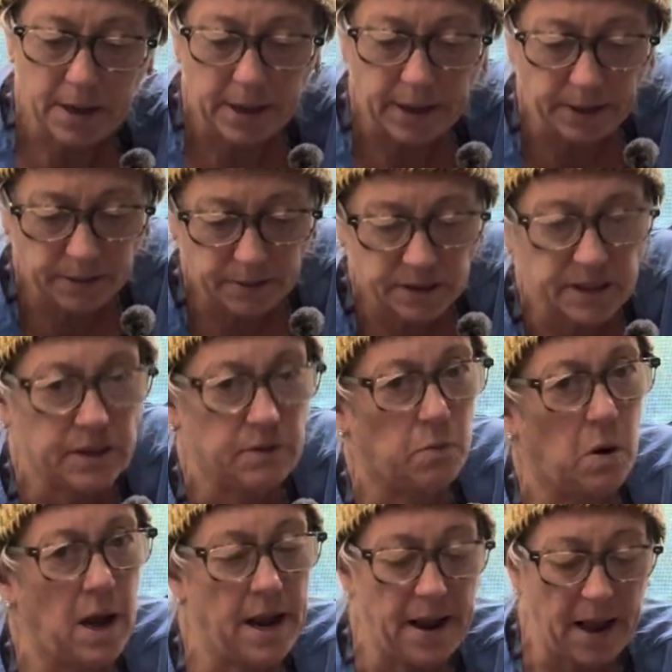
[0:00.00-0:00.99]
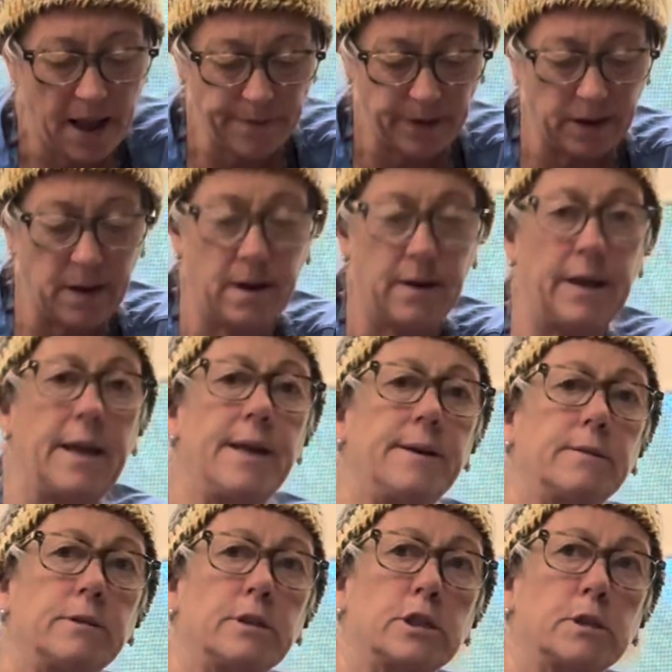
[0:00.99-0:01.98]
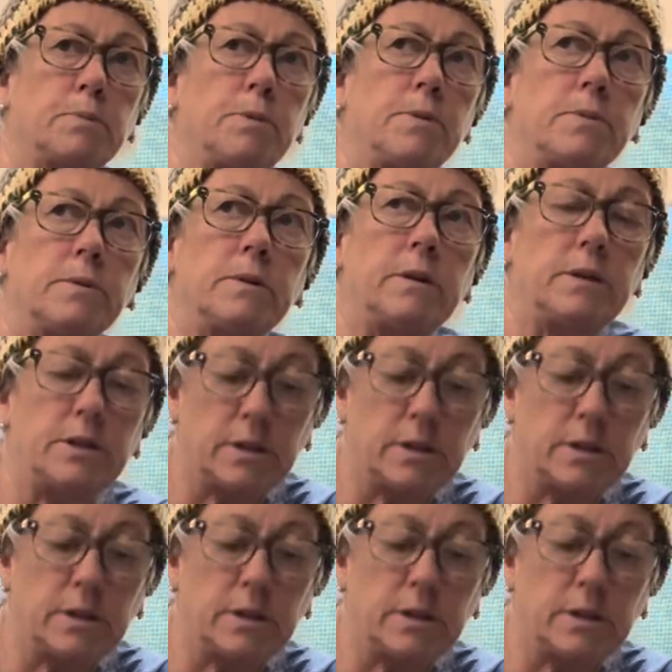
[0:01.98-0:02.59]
and you'll see why I have a long-handled spoon in